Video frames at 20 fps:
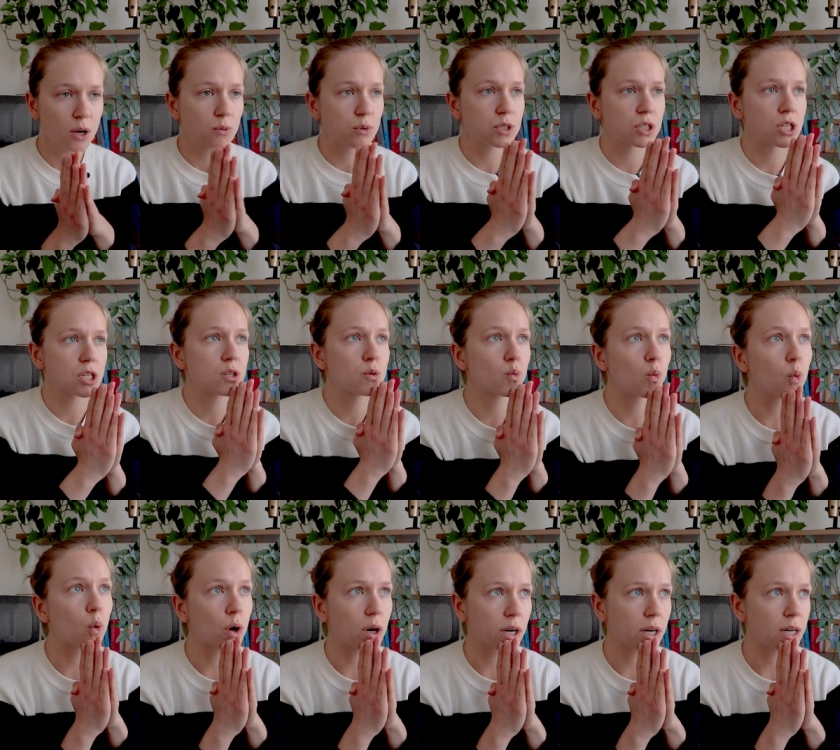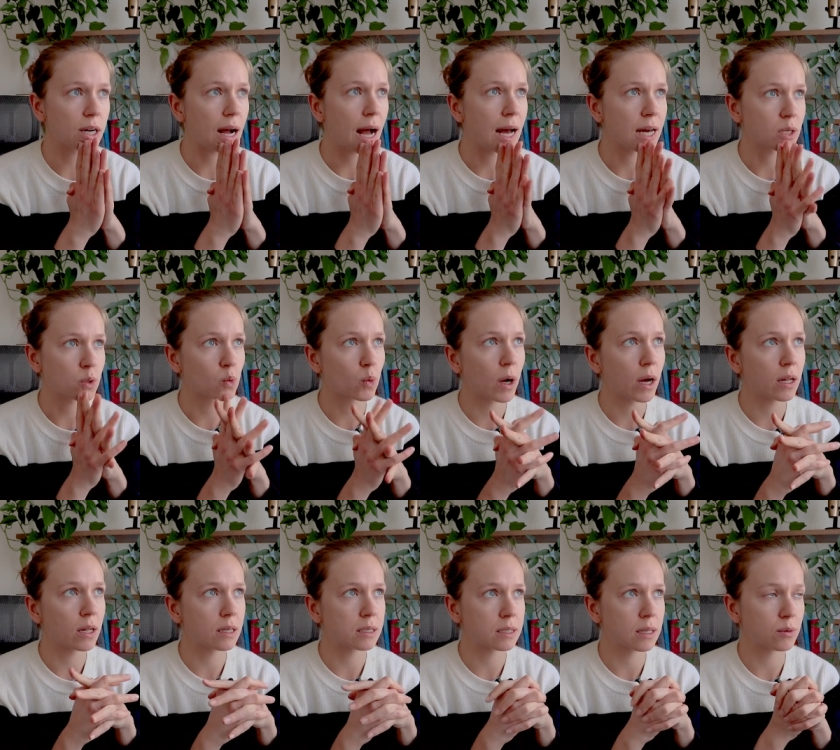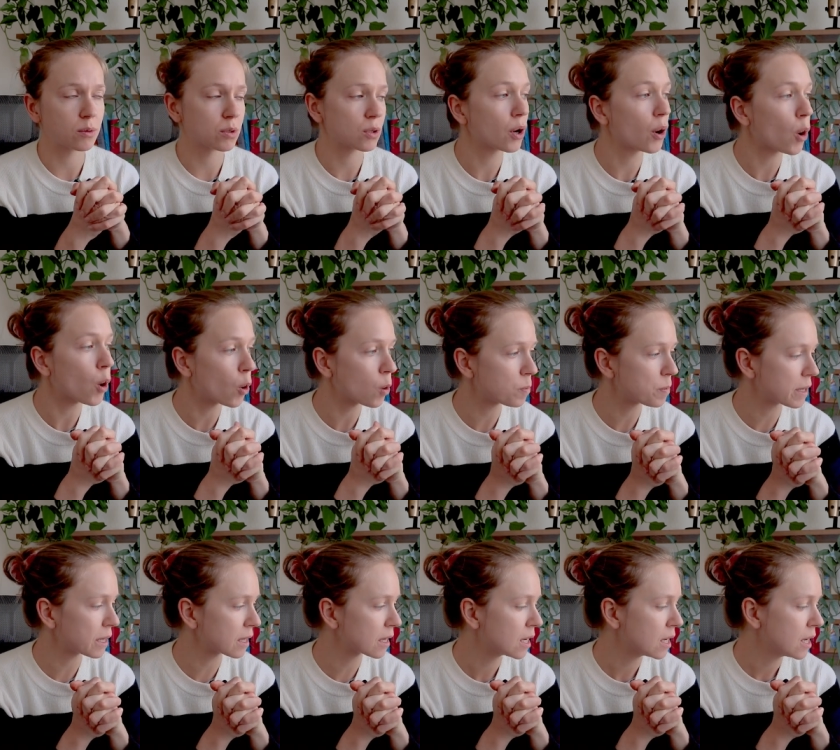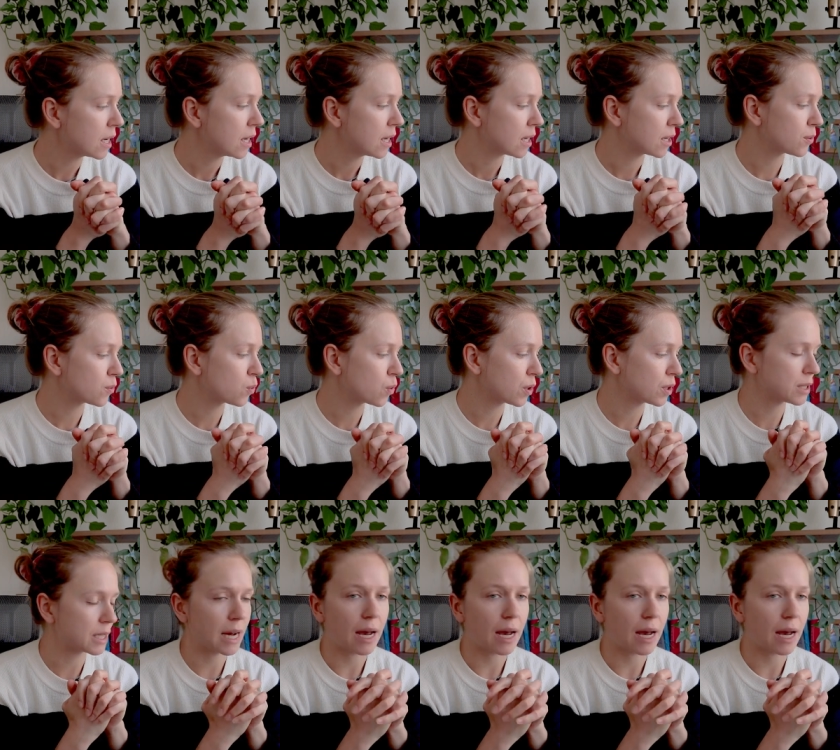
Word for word: which didn't work as well as I was hoping it would.